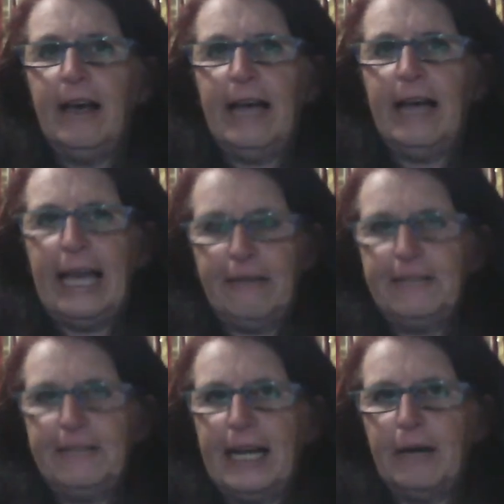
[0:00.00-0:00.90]
I have
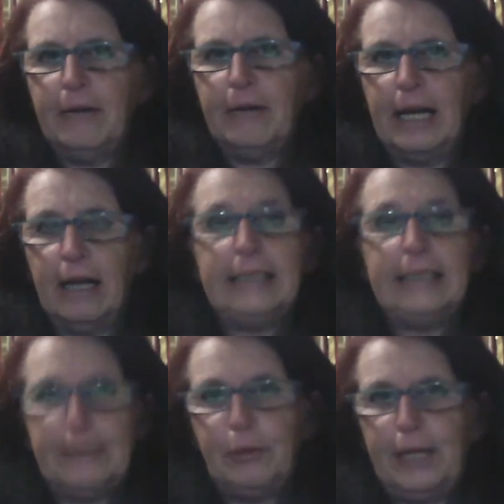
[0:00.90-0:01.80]
now, I
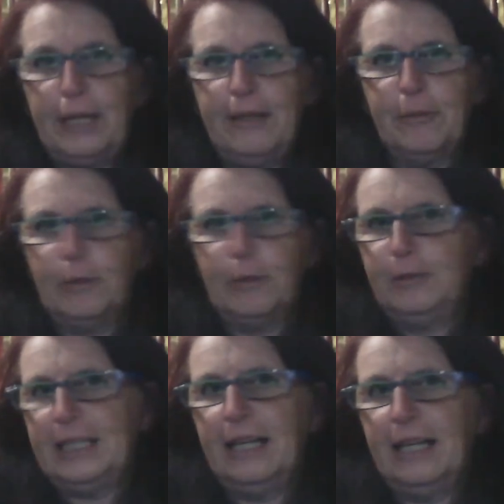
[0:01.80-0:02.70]
did put in the
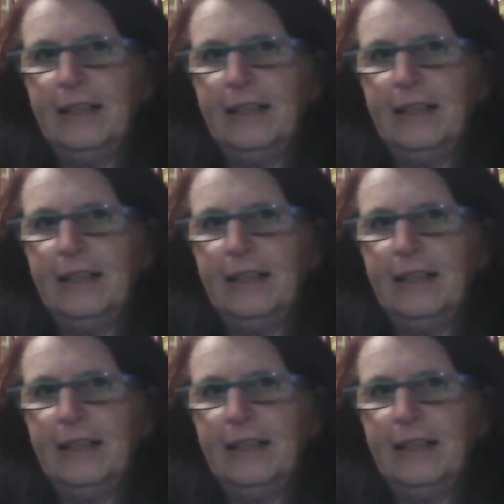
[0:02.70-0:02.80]
water,